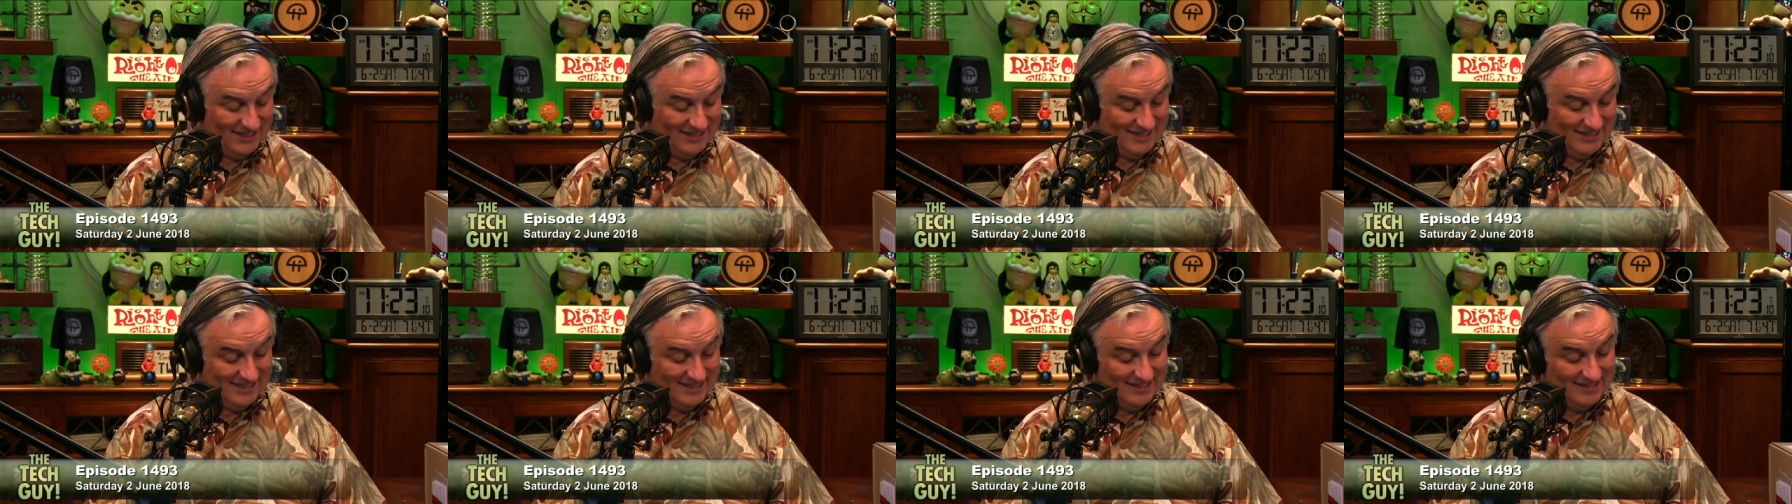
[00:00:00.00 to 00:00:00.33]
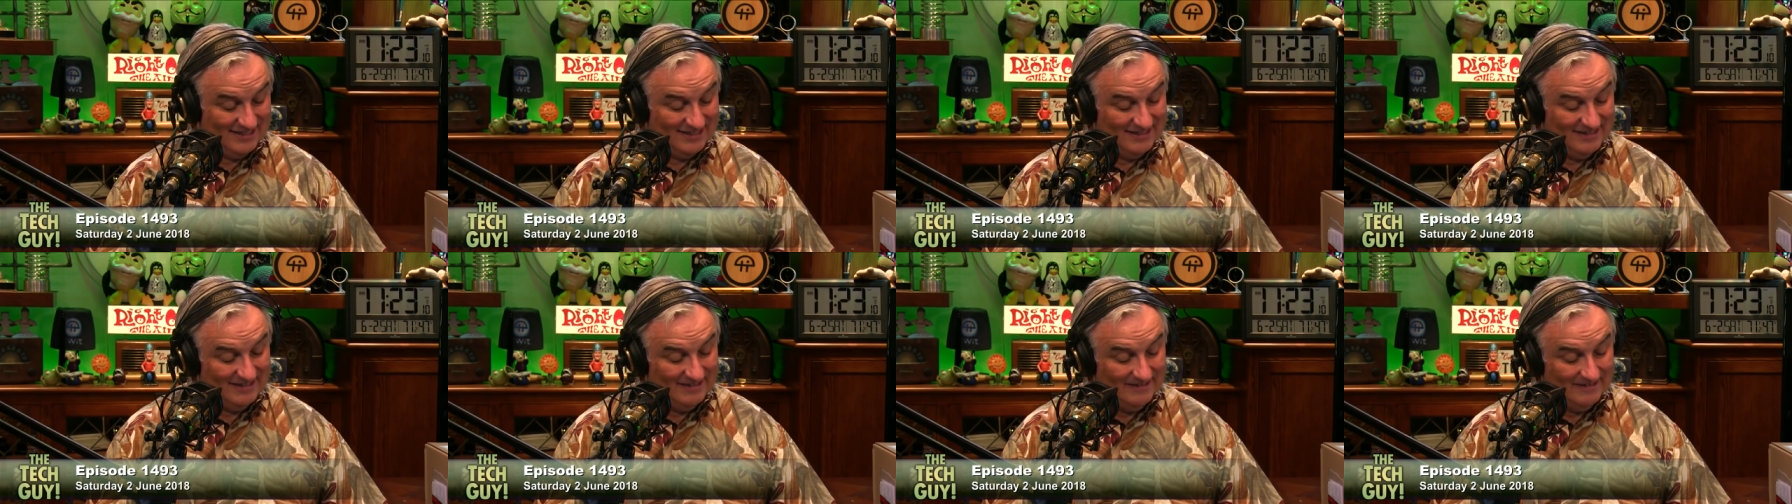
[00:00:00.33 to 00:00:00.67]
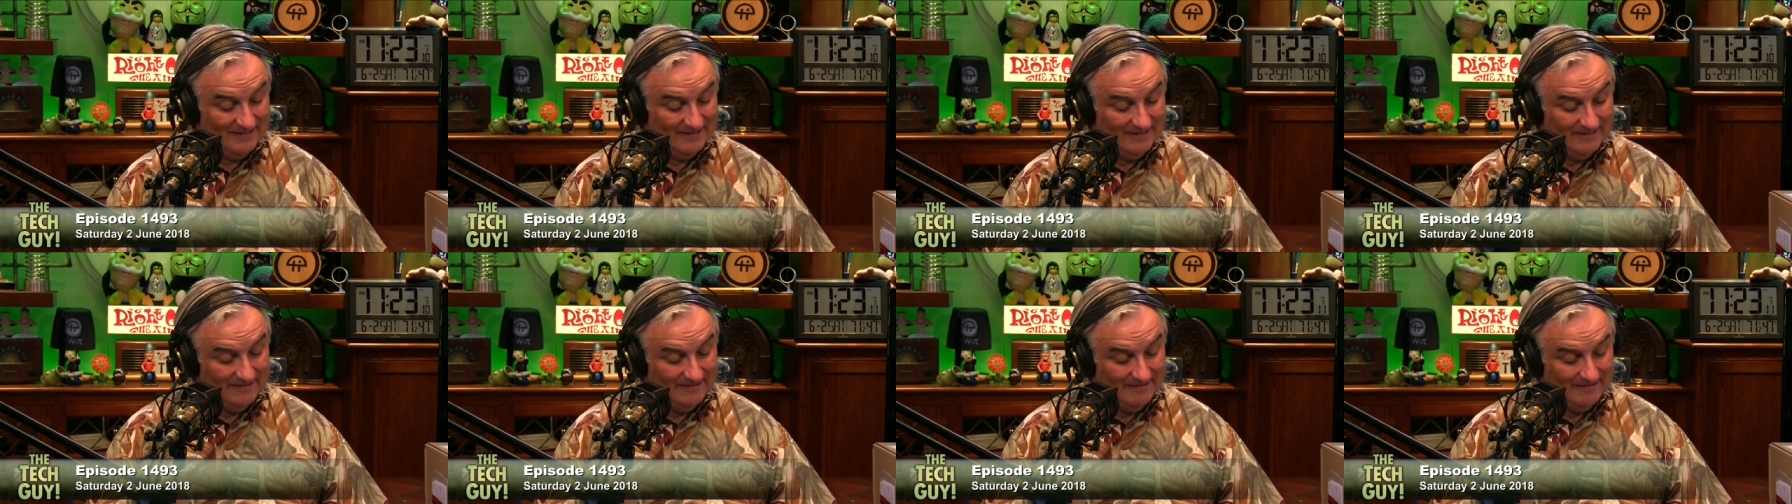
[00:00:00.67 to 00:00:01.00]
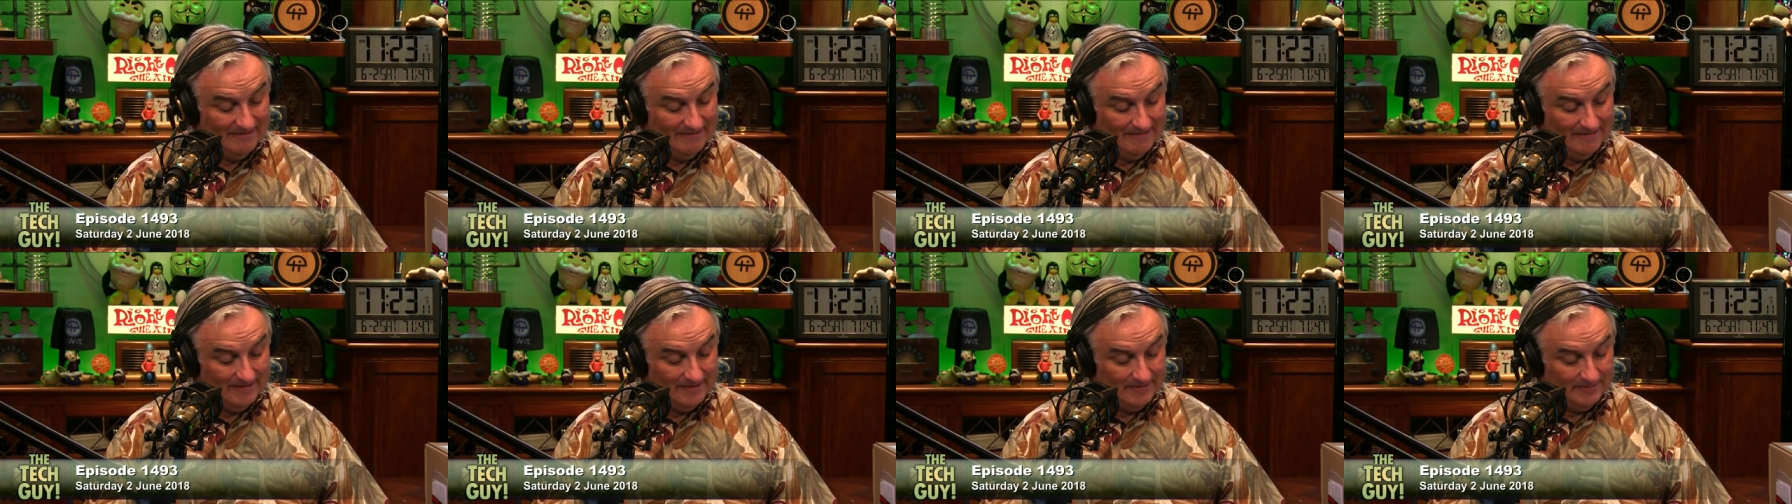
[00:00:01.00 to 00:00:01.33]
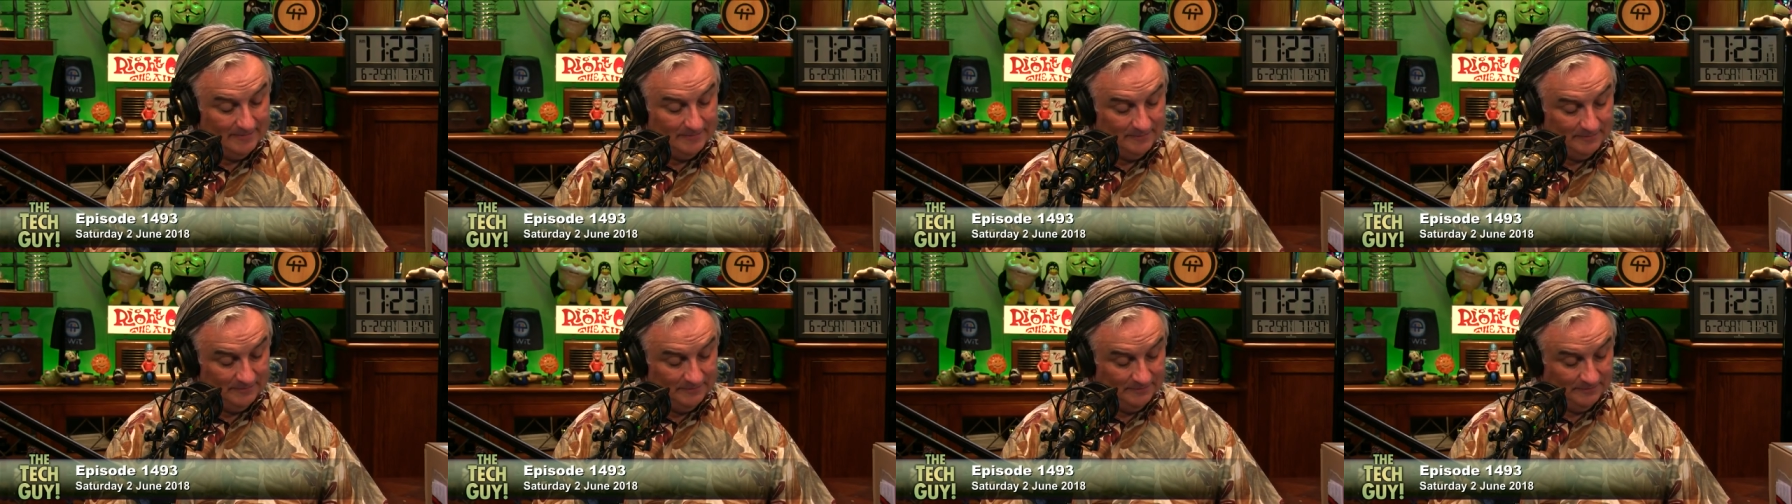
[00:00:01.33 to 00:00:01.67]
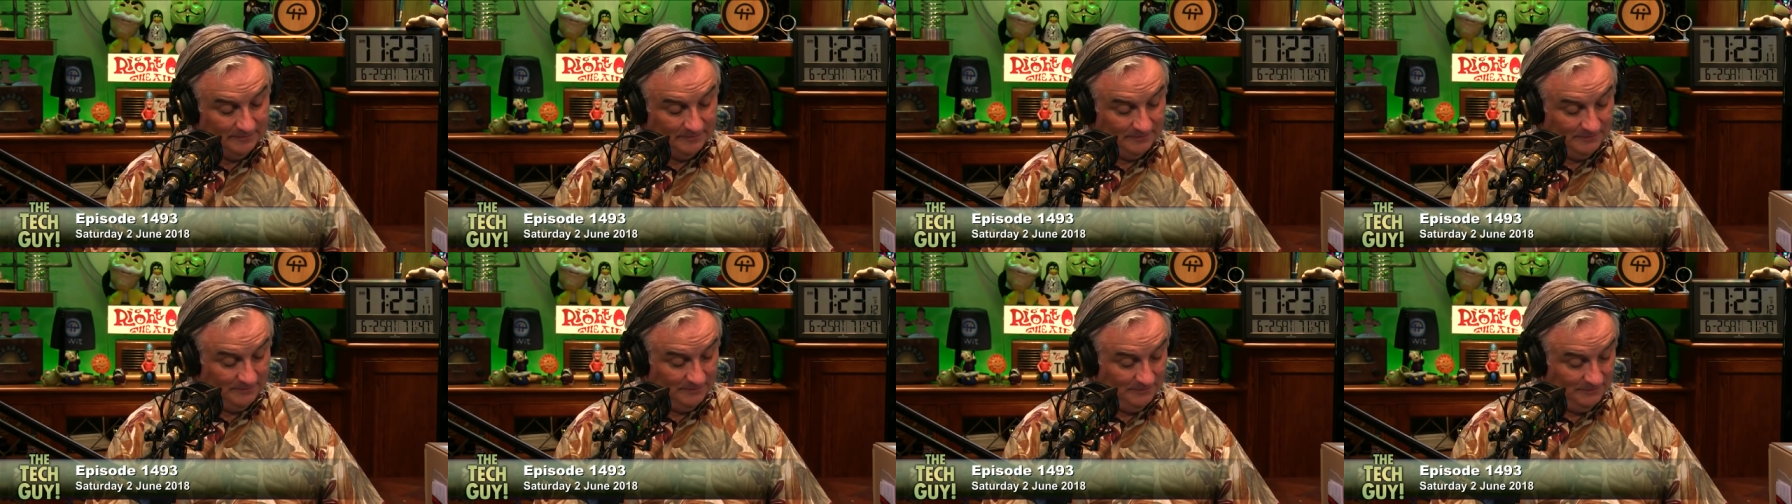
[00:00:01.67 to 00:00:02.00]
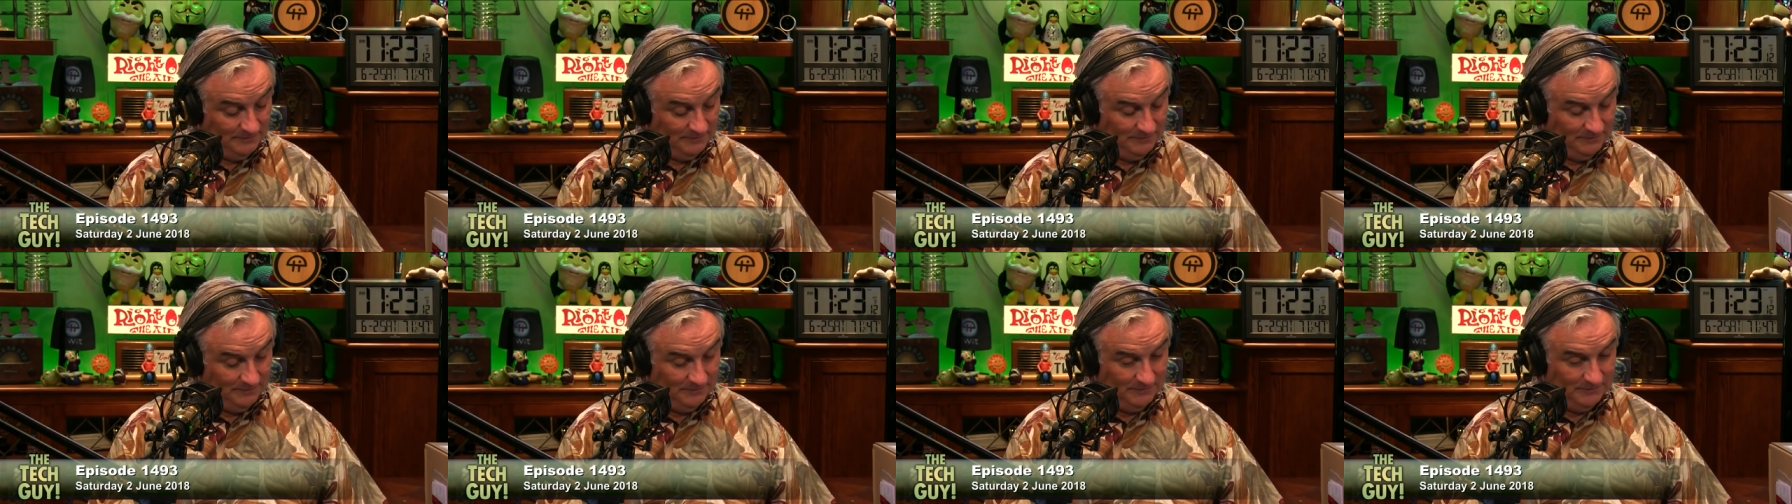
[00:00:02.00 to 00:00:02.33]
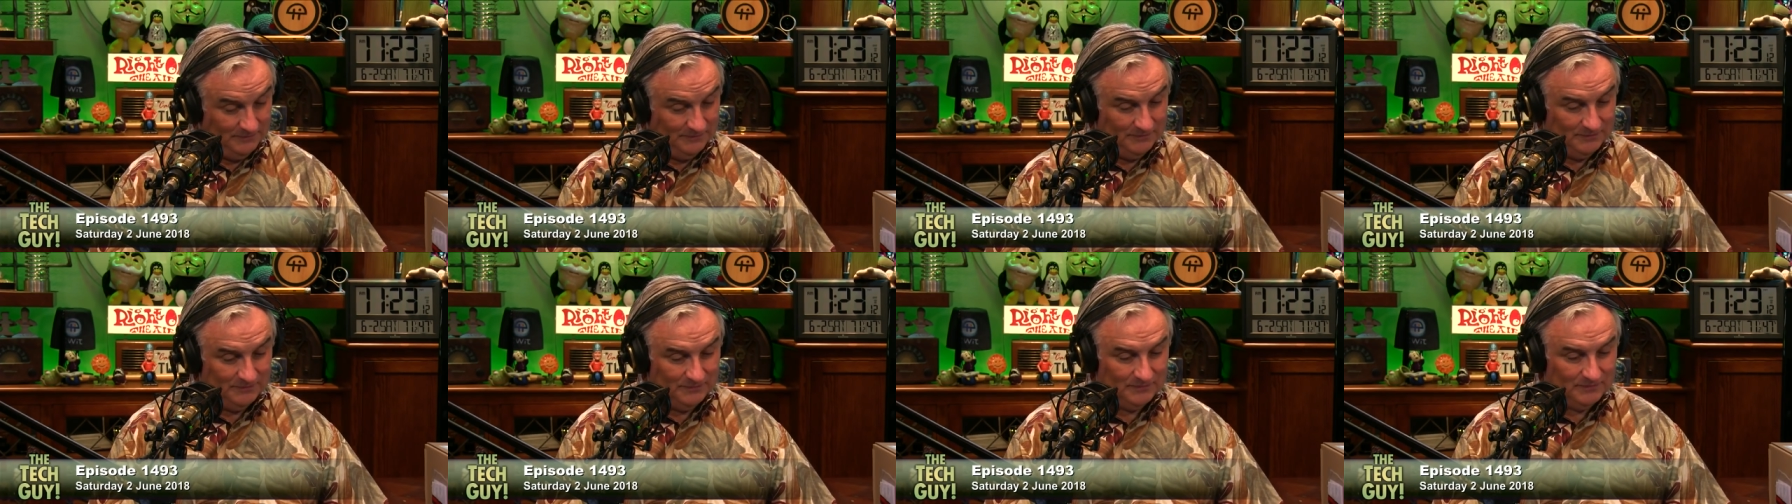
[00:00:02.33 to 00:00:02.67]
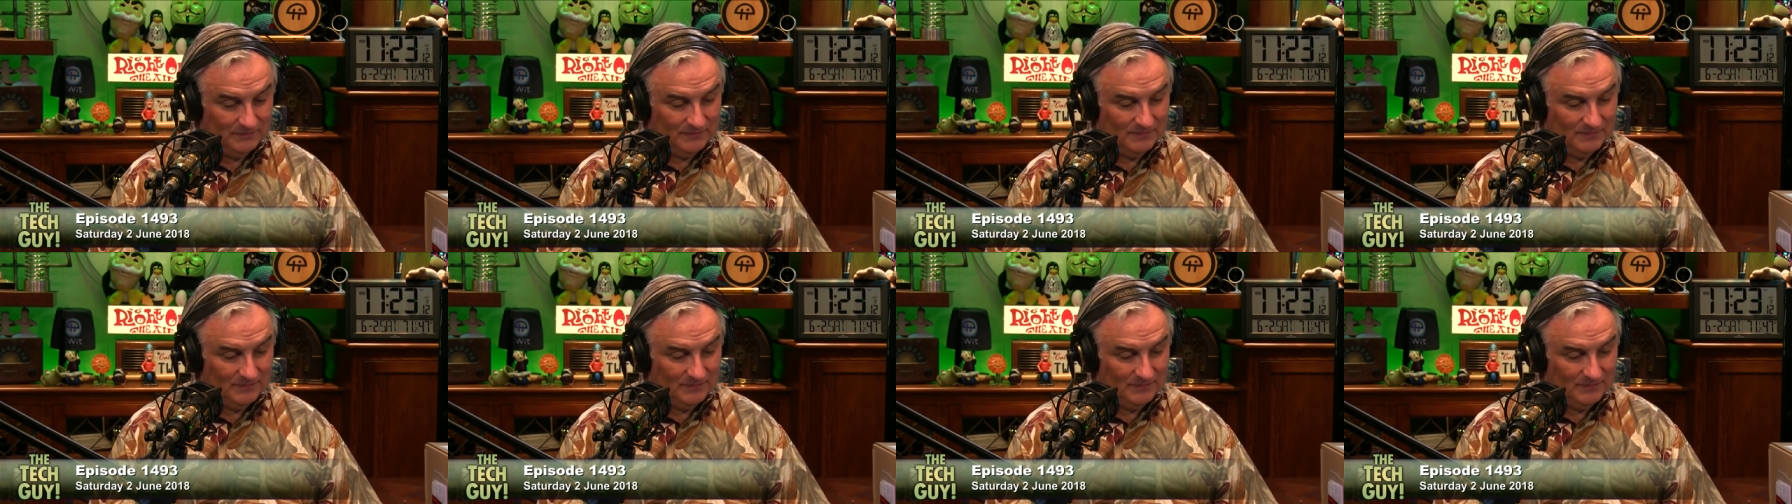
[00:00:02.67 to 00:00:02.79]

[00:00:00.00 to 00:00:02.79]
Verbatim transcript: is it? Hmm.